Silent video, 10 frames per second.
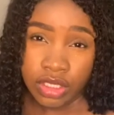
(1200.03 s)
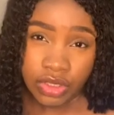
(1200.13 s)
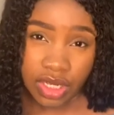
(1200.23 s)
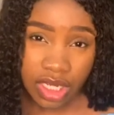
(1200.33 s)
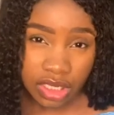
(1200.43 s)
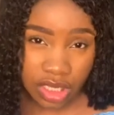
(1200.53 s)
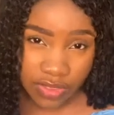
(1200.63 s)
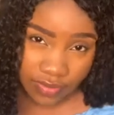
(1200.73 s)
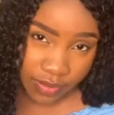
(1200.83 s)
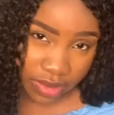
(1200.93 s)
try and check
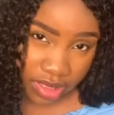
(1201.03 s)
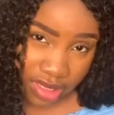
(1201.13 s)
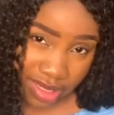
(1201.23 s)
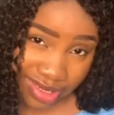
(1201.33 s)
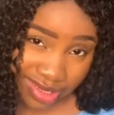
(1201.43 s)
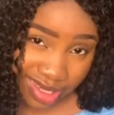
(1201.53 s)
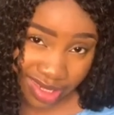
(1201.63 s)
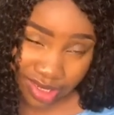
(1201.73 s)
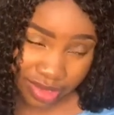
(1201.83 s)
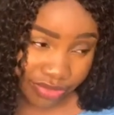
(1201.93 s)
if the person has
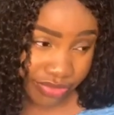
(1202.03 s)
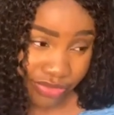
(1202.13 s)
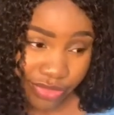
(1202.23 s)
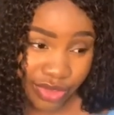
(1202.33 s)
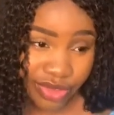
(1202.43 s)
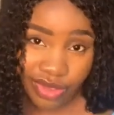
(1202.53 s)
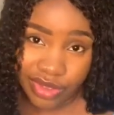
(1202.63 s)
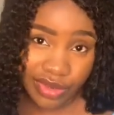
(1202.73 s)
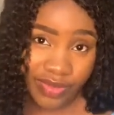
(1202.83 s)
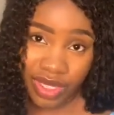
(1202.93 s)
died,
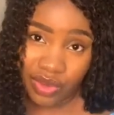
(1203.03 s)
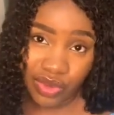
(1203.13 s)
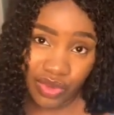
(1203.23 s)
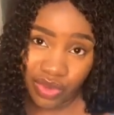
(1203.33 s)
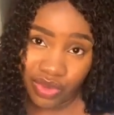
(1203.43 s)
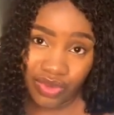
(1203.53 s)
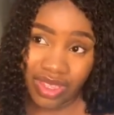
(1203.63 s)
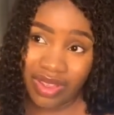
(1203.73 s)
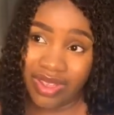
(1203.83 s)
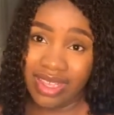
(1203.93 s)
because you might not know. You
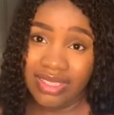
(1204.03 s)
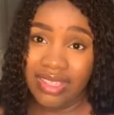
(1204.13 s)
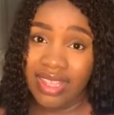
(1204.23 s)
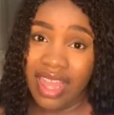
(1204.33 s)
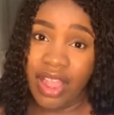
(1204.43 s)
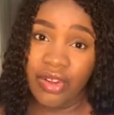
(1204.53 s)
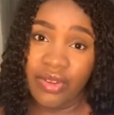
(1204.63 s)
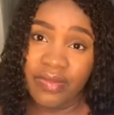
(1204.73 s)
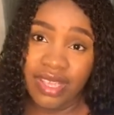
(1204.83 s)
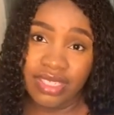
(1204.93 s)
now go and send angry
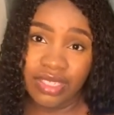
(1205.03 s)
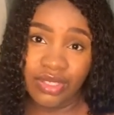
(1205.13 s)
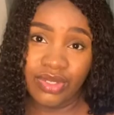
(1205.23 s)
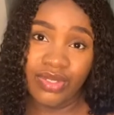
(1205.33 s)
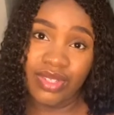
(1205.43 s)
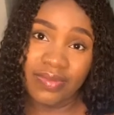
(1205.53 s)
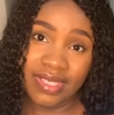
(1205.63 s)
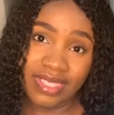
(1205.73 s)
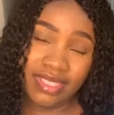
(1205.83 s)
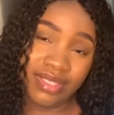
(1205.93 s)
messages to the
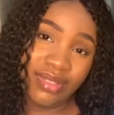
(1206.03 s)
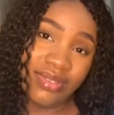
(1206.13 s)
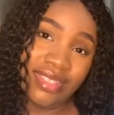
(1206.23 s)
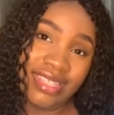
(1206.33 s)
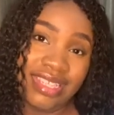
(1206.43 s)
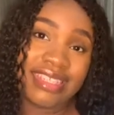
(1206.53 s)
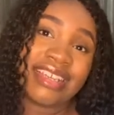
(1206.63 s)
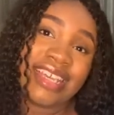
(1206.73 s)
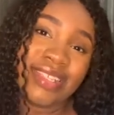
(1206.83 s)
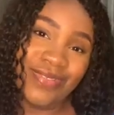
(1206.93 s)
person, to a dead
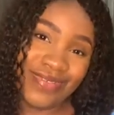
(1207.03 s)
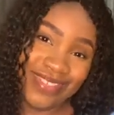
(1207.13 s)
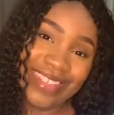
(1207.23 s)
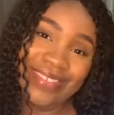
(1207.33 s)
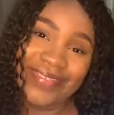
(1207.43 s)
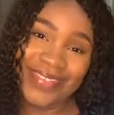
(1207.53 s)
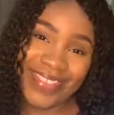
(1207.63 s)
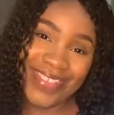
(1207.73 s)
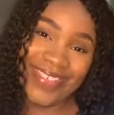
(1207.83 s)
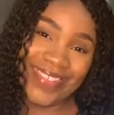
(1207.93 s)
guy's phone, and you will
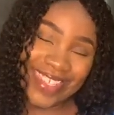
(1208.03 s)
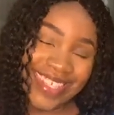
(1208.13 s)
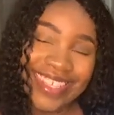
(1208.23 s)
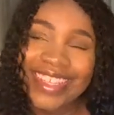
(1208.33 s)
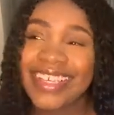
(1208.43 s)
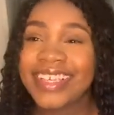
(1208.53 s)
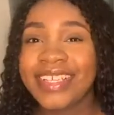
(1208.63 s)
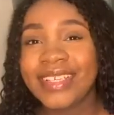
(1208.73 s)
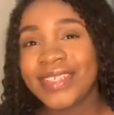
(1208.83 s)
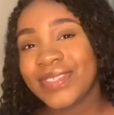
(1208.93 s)
not know.
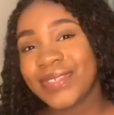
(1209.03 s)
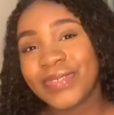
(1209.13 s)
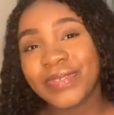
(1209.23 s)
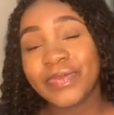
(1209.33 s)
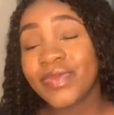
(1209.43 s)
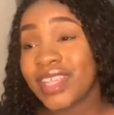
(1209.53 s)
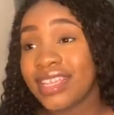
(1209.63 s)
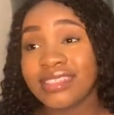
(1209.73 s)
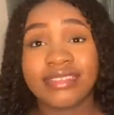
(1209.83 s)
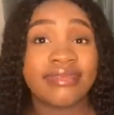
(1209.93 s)
So
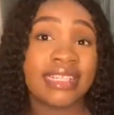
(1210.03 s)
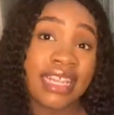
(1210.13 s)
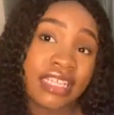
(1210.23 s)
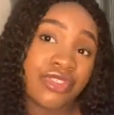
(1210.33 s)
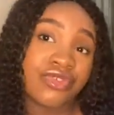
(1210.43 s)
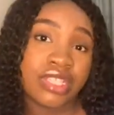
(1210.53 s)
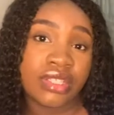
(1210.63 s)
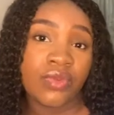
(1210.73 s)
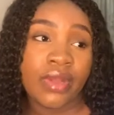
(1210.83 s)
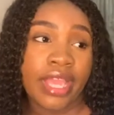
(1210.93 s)
that's the last
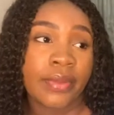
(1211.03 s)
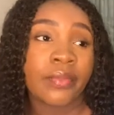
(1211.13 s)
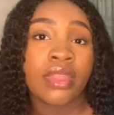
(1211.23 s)
reason why